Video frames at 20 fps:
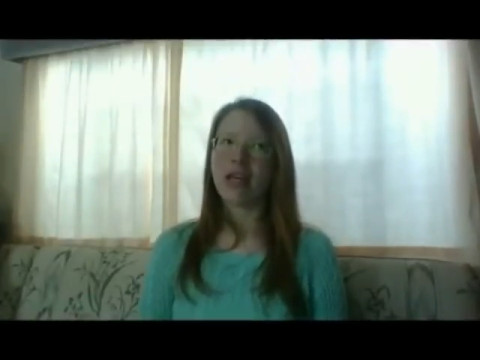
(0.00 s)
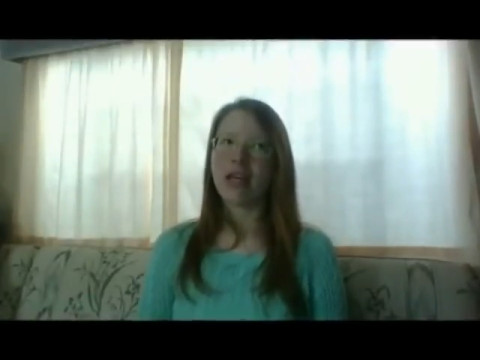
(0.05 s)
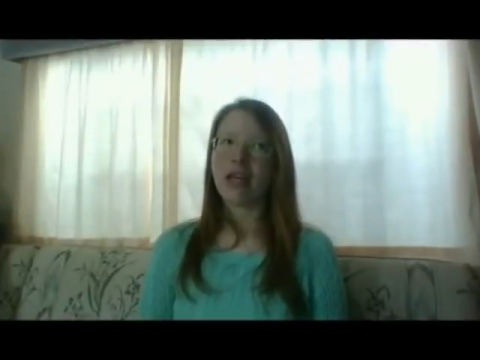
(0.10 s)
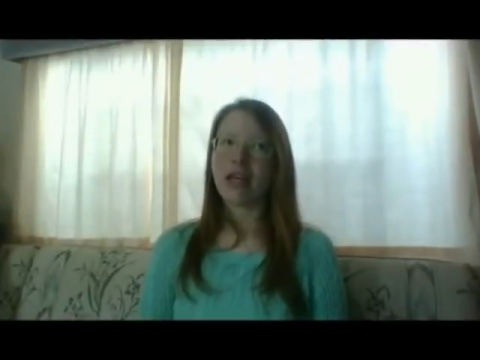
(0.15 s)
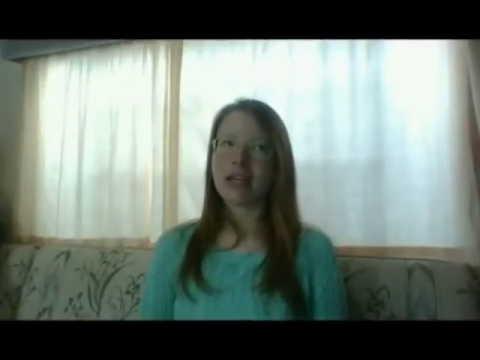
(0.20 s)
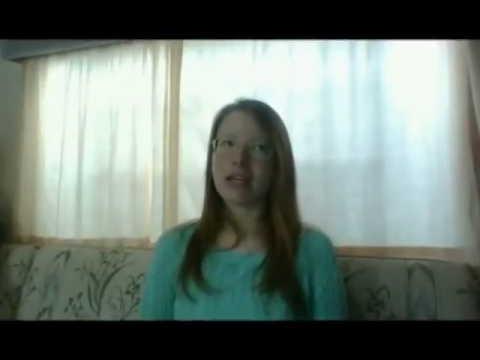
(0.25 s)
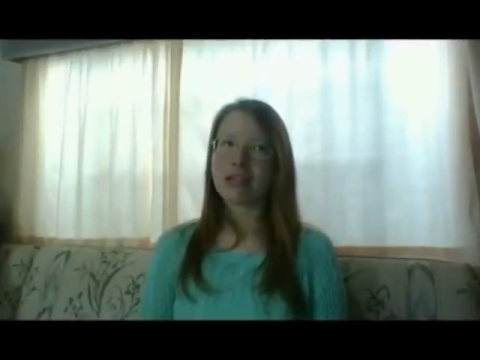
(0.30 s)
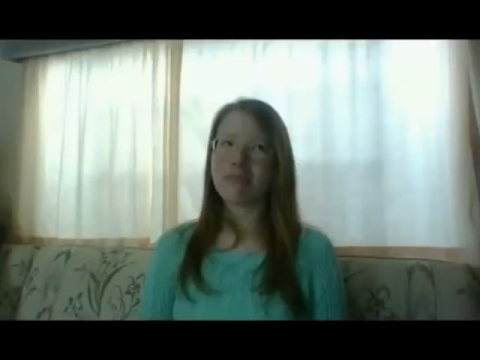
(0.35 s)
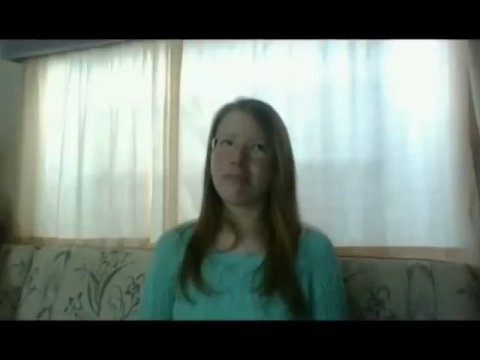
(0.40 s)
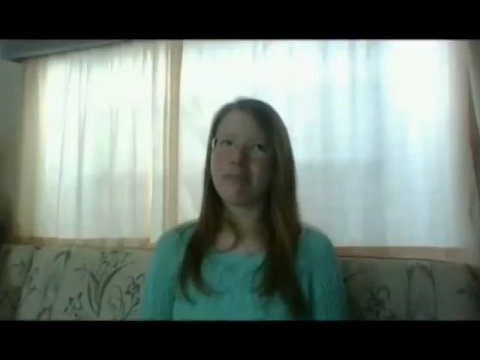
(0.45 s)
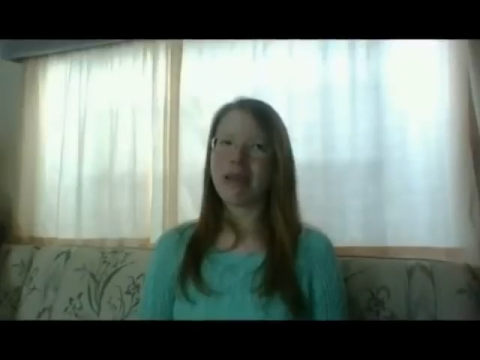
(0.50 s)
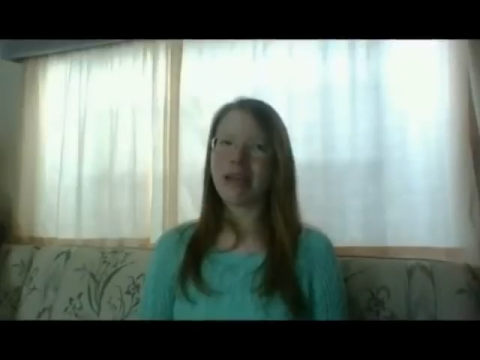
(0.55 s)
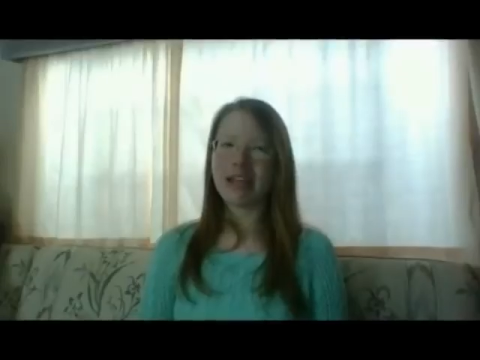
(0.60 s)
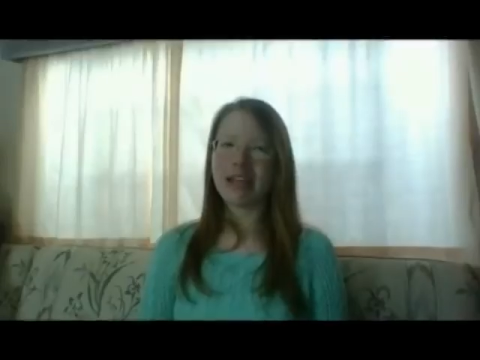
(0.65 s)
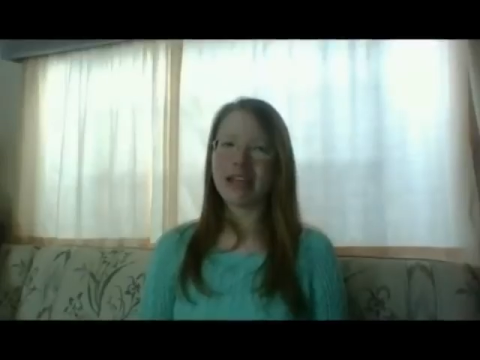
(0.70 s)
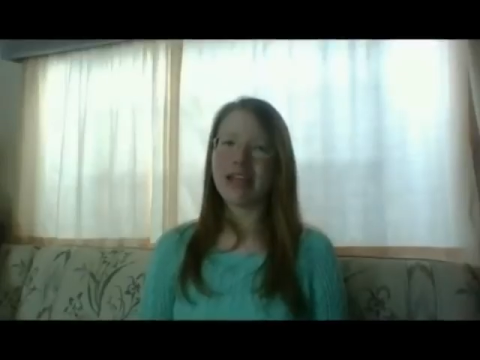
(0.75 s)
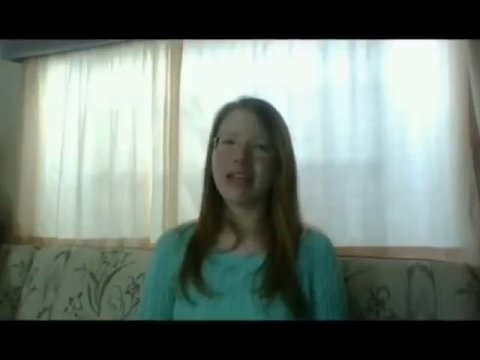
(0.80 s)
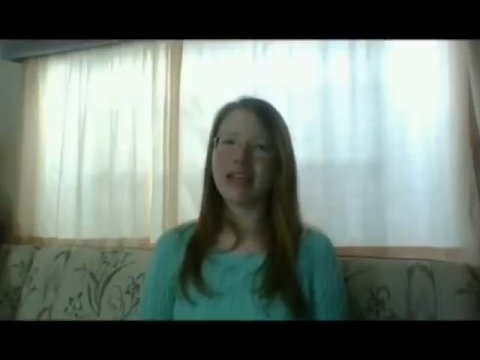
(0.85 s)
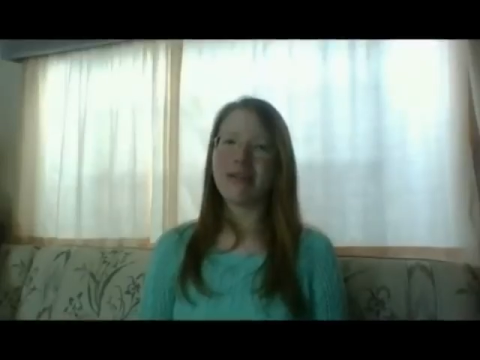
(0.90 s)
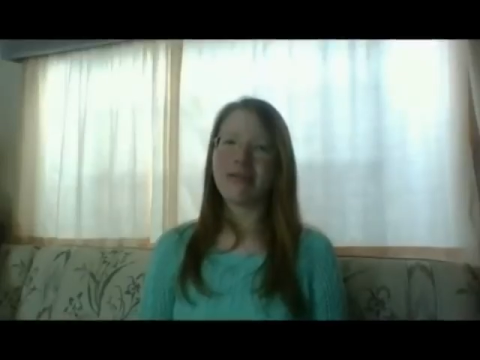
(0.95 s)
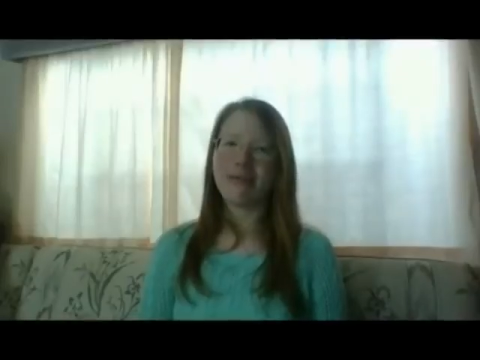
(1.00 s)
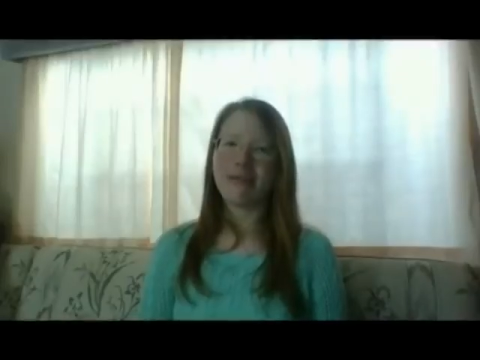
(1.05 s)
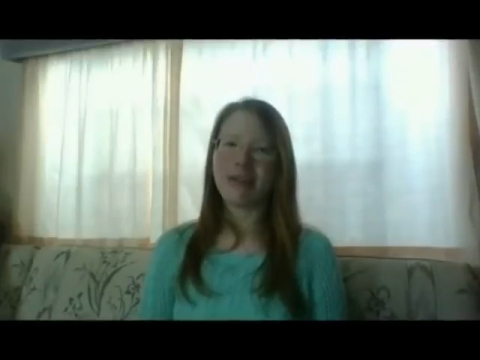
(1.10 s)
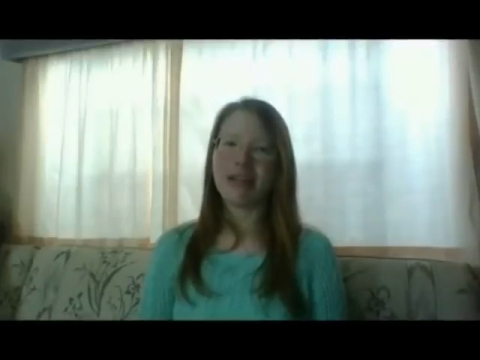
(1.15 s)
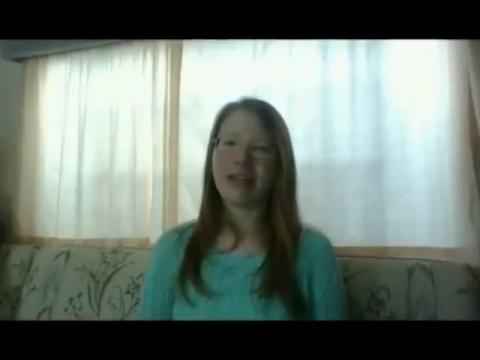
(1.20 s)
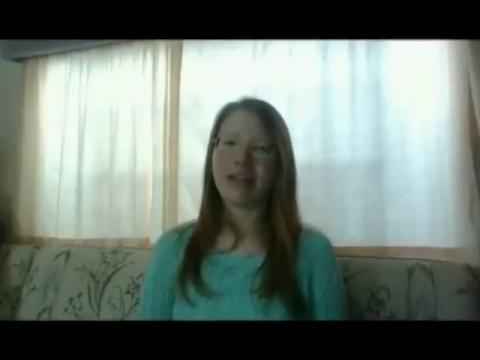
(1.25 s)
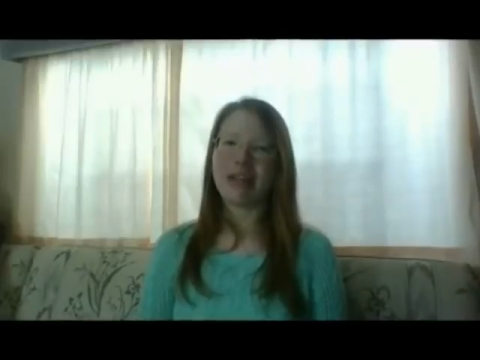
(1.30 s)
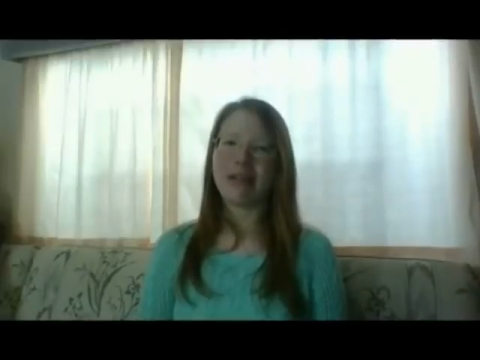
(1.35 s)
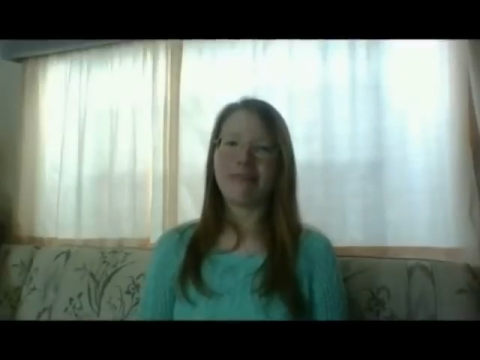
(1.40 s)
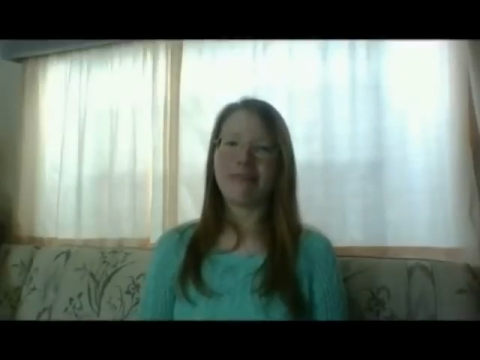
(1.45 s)
I guess mainly I'm
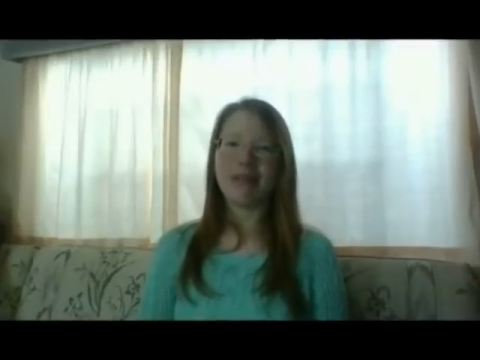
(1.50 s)
reading